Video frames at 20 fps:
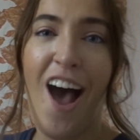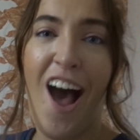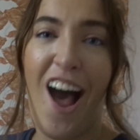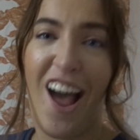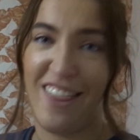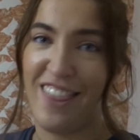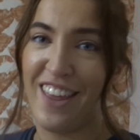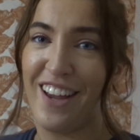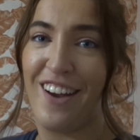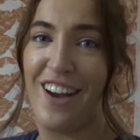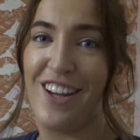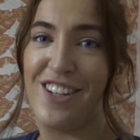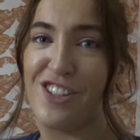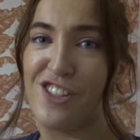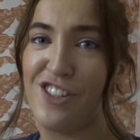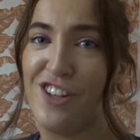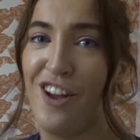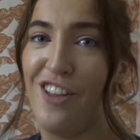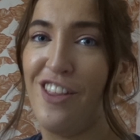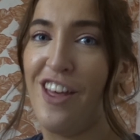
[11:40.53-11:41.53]
I think I
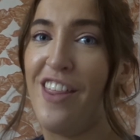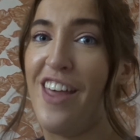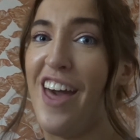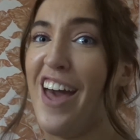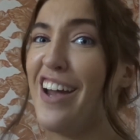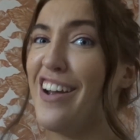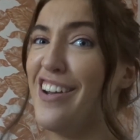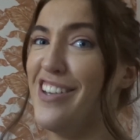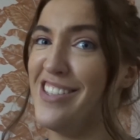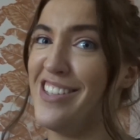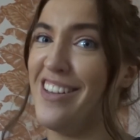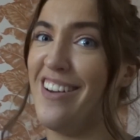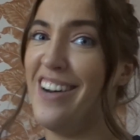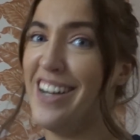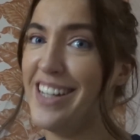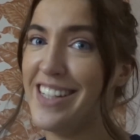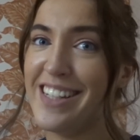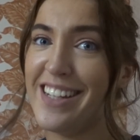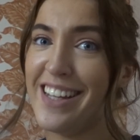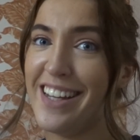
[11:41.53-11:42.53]
just know they're there because
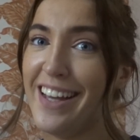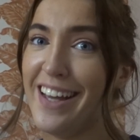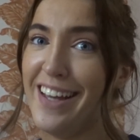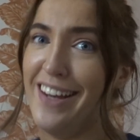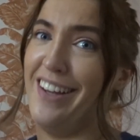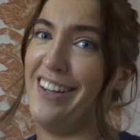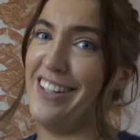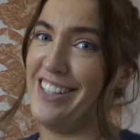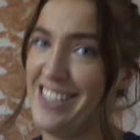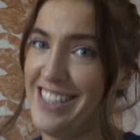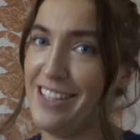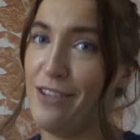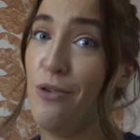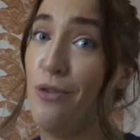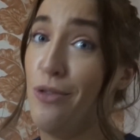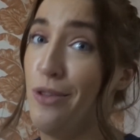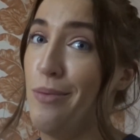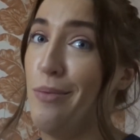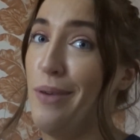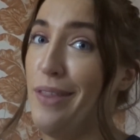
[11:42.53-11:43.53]
I did it and I
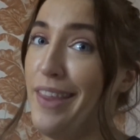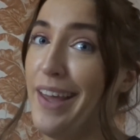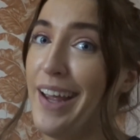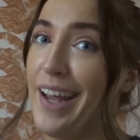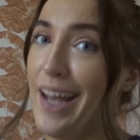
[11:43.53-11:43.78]
saw them when they